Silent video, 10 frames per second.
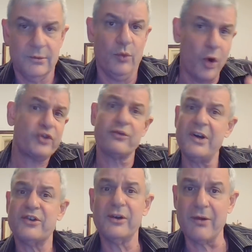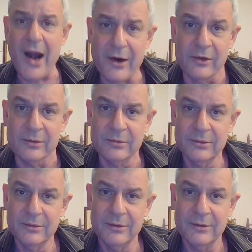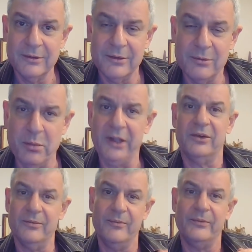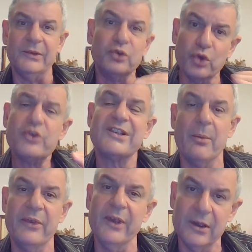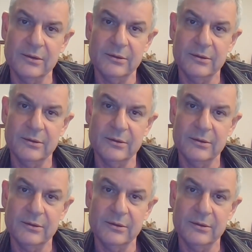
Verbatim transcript: Watch Richard Graham. But do something.